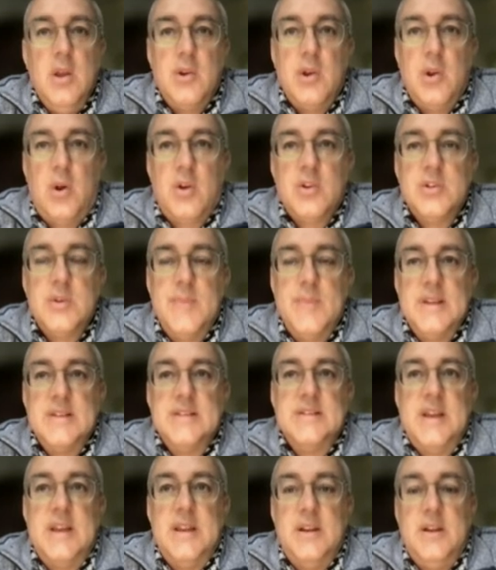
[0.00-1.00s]
also be a
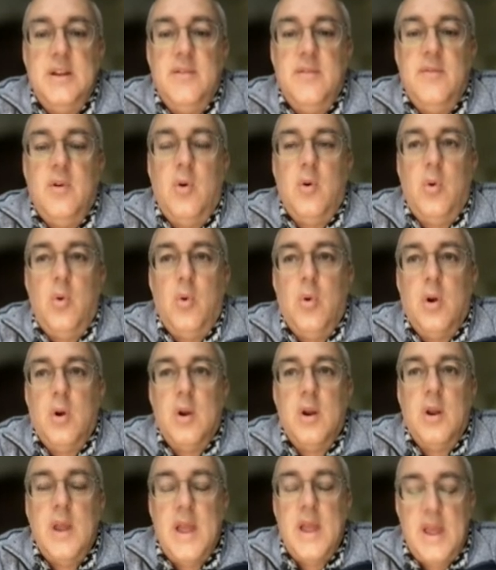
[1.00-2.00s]
sedative
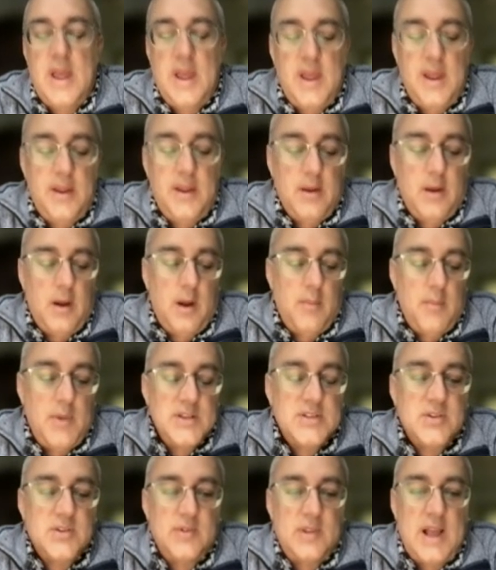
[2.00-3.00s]
or a
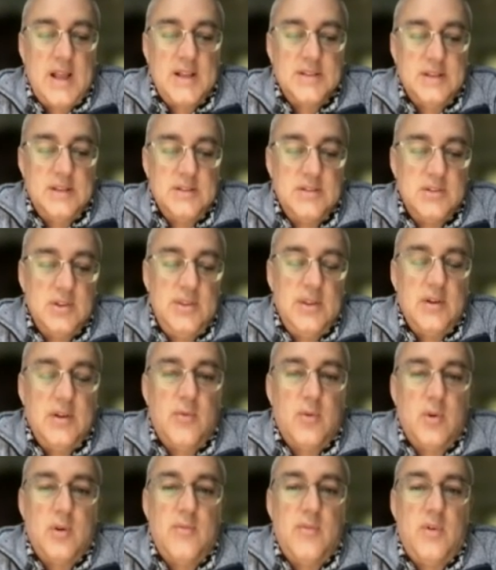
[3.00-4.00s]
muscle relaxant, so
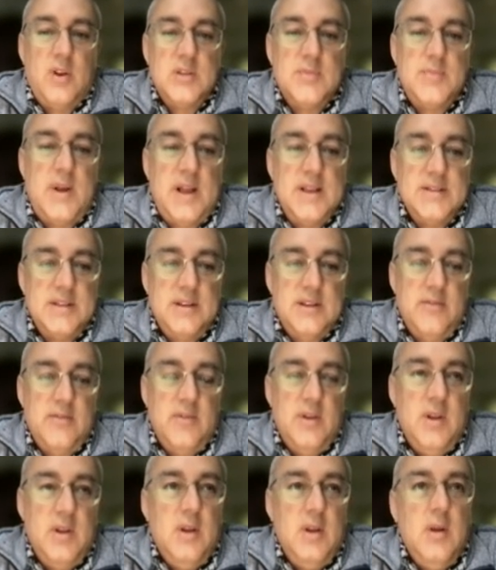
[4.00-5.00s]
therefore a false positive.
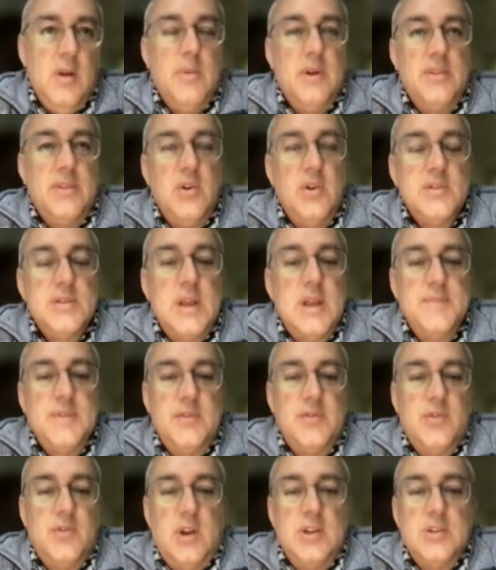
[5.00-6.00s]
But those types of
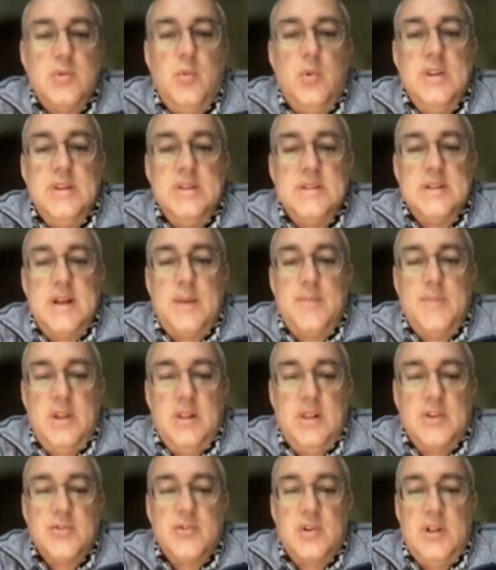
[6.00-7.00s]
drugs wouldn't stop the
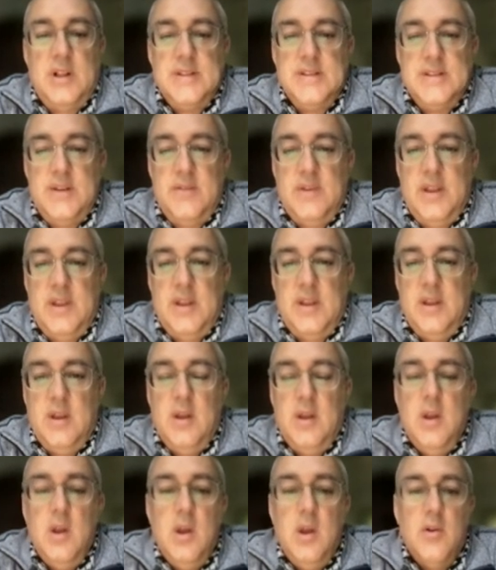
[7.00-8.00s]
electrical activity.
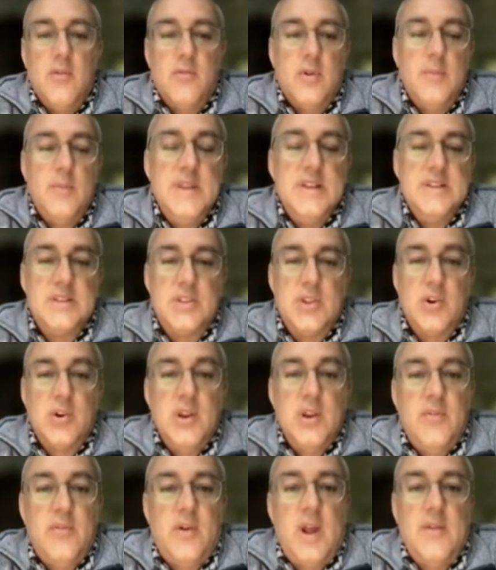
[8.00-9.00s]
From these
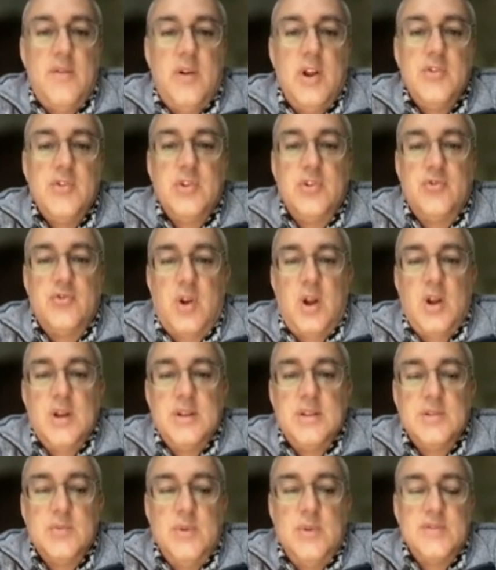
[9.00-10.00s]
3,500
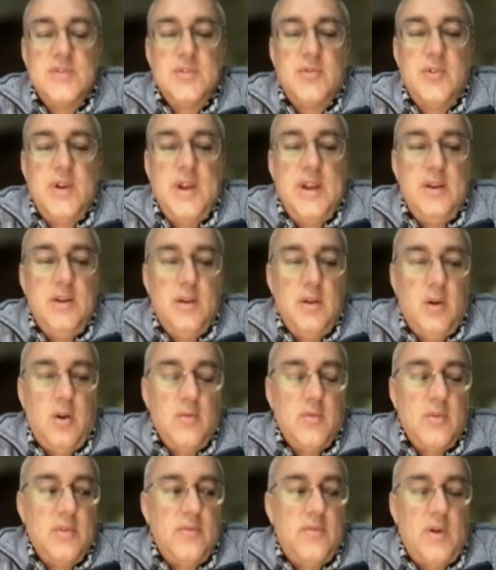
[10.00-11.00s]
drugs we've screened over
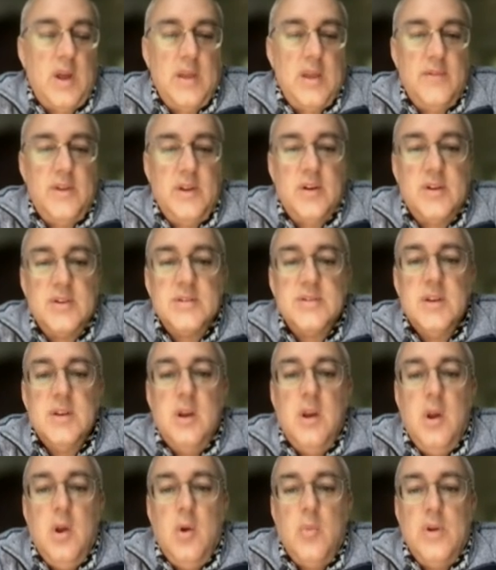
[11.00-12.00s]
the 5 years,
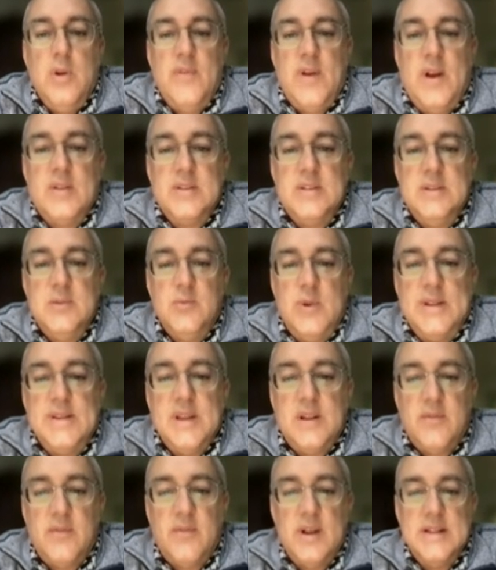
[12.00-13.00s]
we
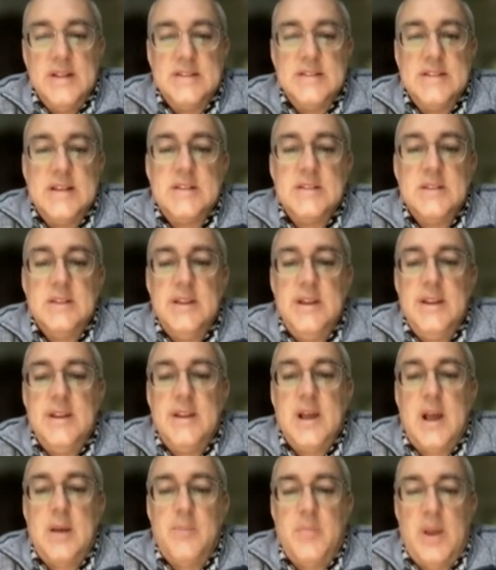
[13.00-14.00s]
identified 6 lead
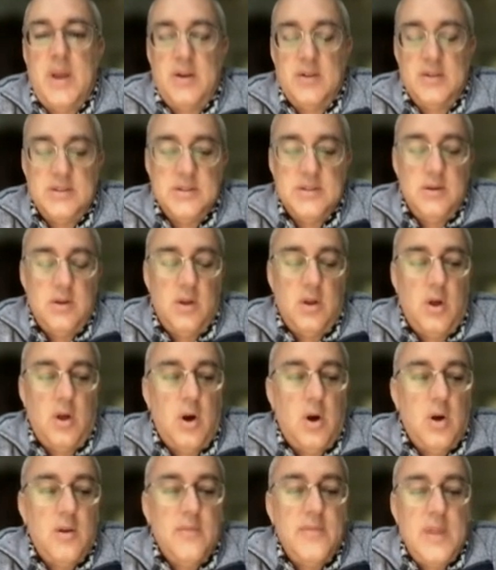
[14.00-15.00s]
compounds.
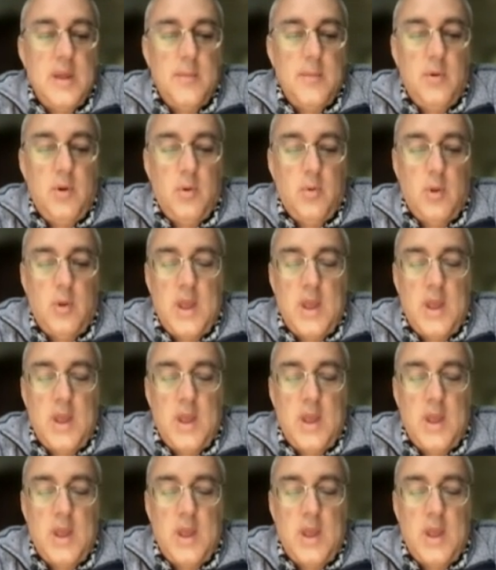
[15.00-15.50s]
All of them had a